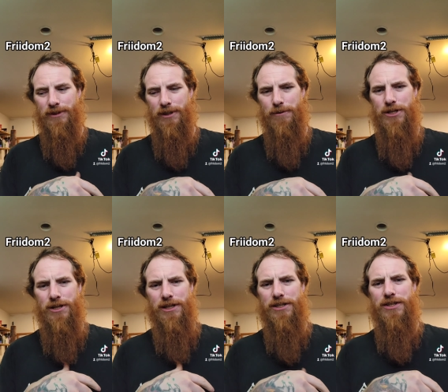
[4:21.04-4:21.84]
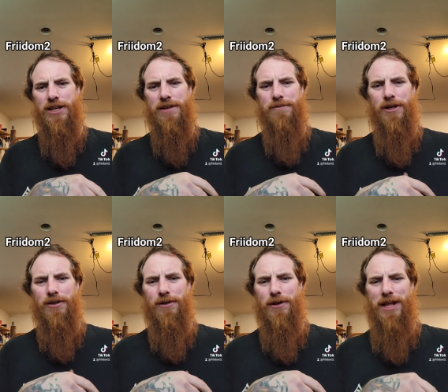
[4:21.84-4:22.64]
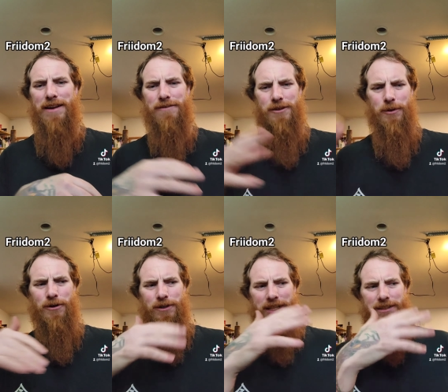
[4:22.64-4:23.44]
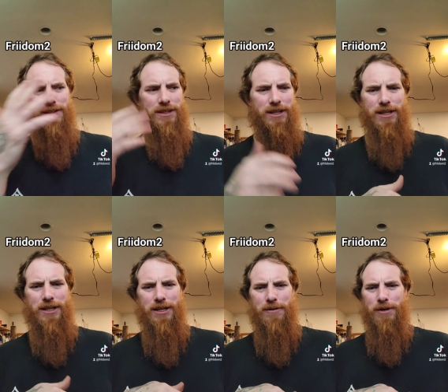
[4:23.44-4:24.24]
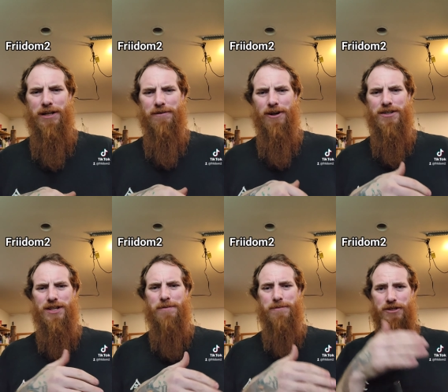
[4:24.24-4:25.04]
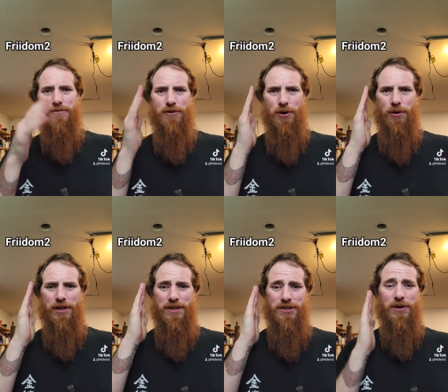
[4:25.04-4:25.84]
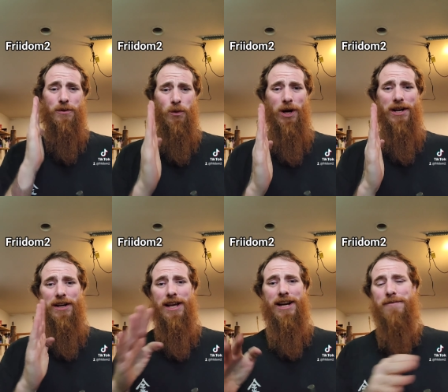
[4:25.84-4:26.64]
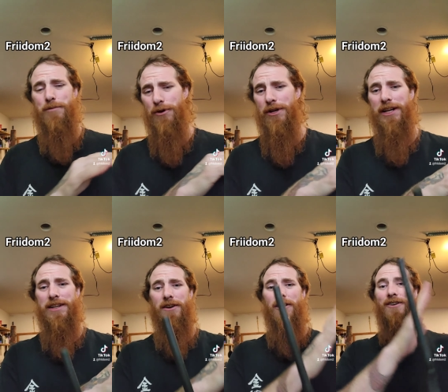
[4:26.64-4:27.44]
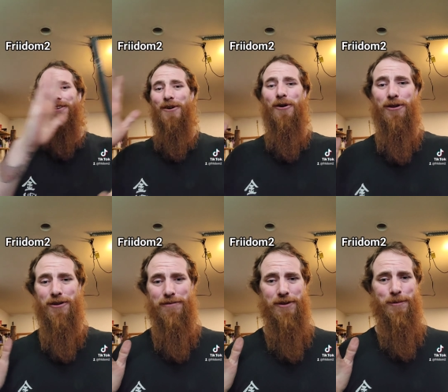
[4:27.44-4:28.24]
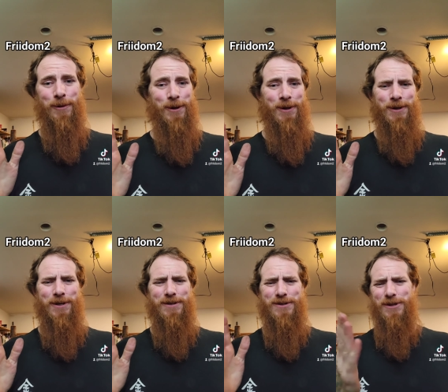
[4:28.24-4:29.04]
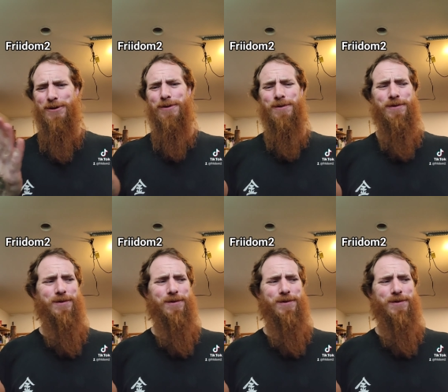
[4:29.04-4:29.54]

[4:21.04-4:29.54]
I wish I could say I'll, I'll have them all linked, but I, honestly, I'm just recording this on one and I'm putting it on all of them, and so